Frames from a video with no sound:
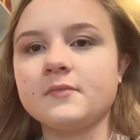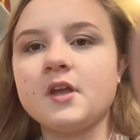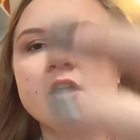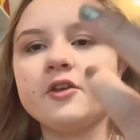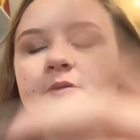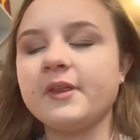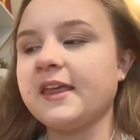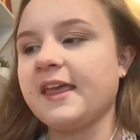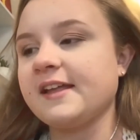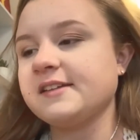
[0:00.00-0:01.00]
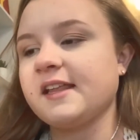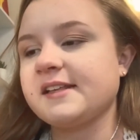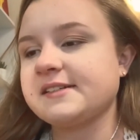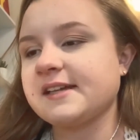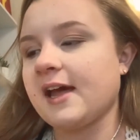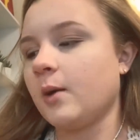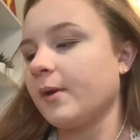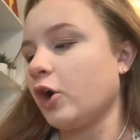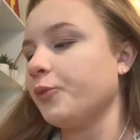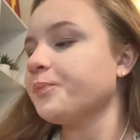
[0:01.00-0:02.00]
you really can't, that doesn't help
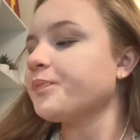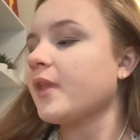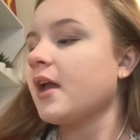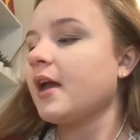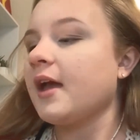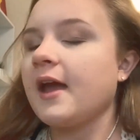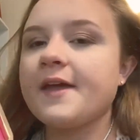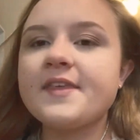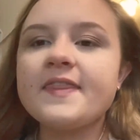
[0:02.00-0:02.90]
at all. And then